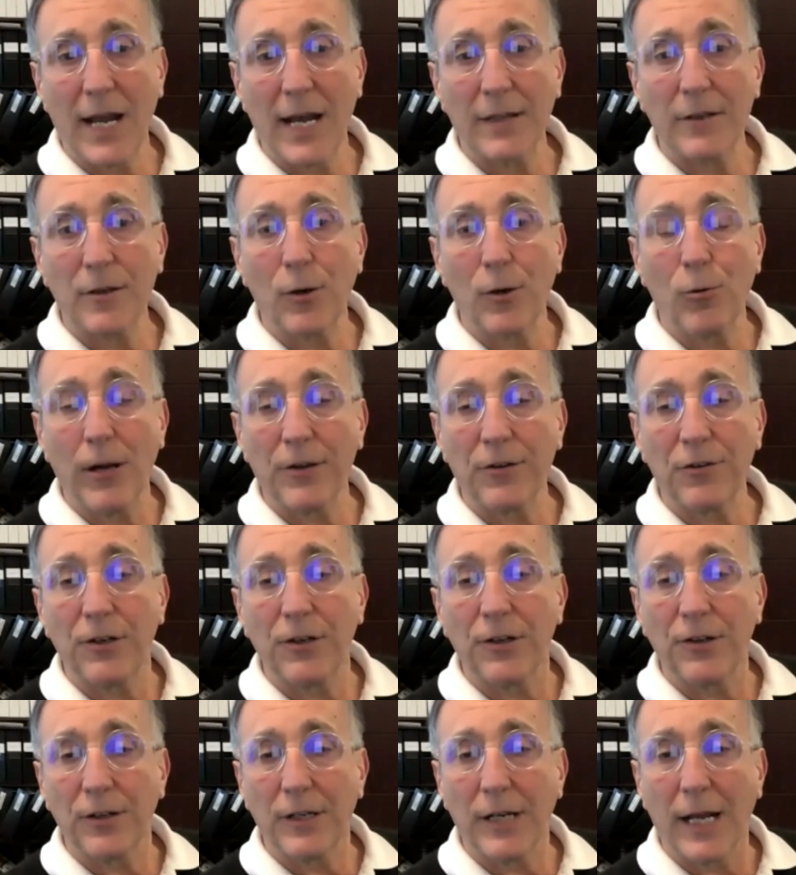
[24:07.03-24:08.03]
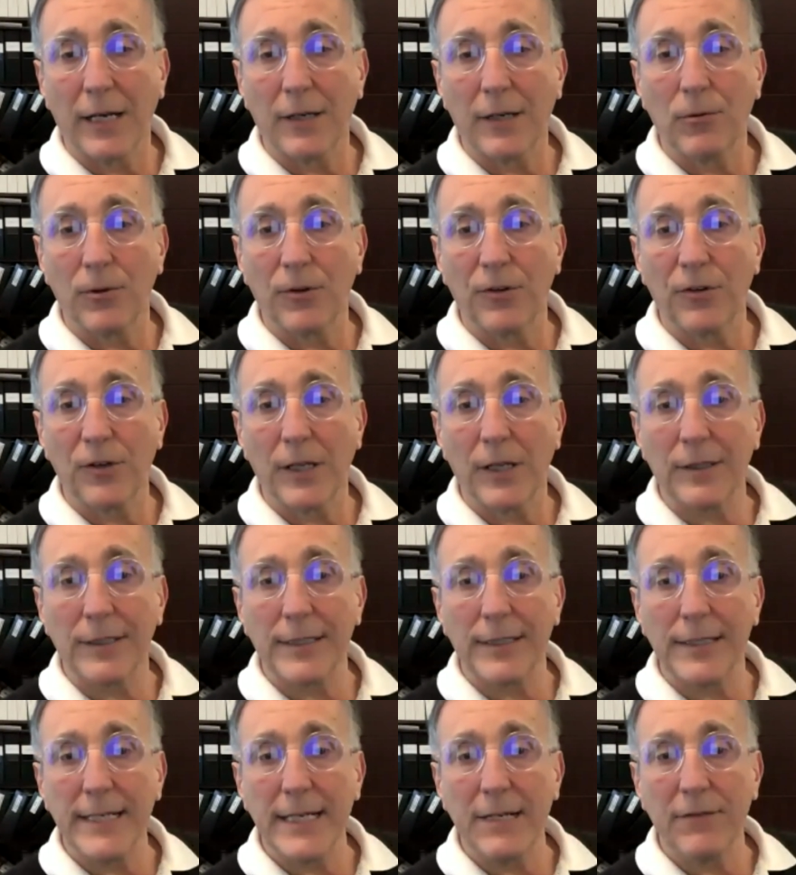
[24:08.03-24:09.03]
other question is an anonymous
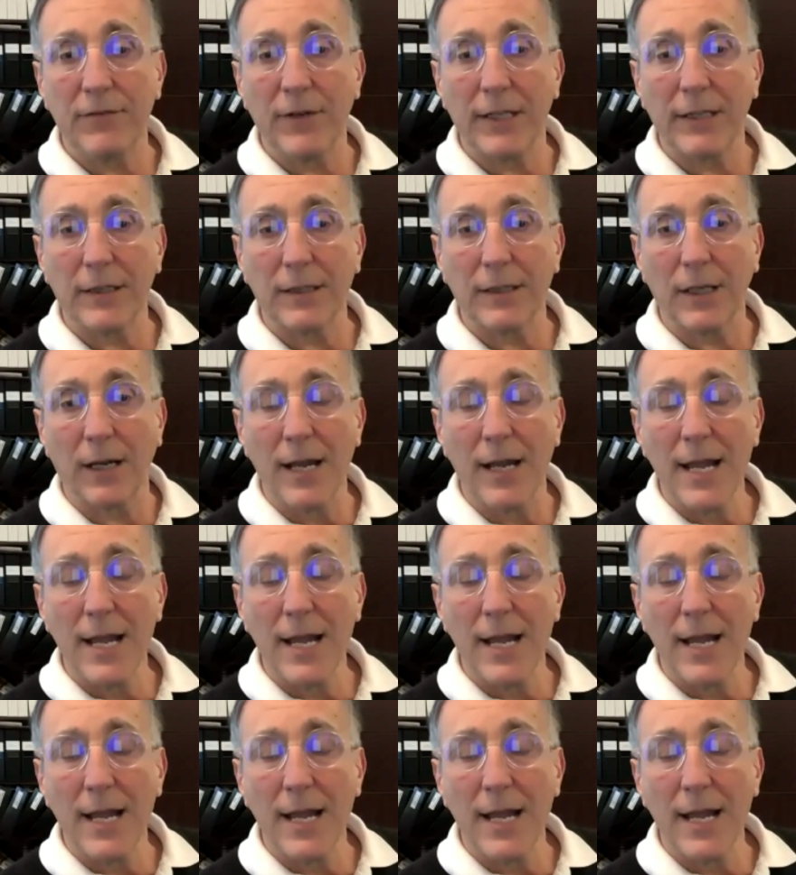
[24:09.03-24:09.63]
attendee that